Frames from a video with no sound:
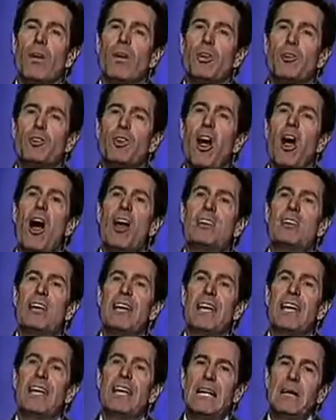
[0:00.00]
Talk to
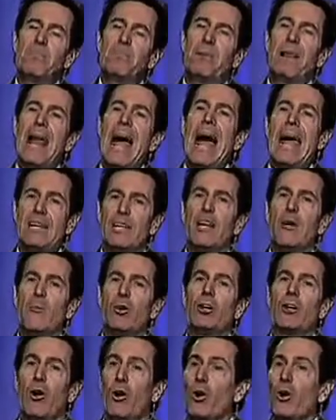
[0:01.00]
any platinum
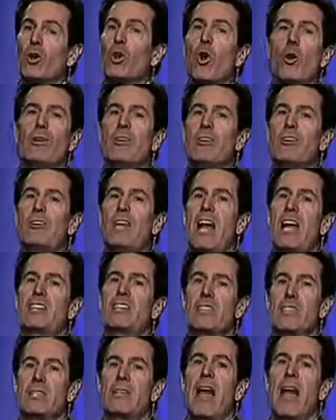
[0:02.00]
or gold
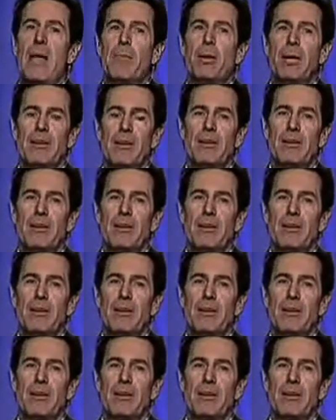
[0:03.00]
international diamond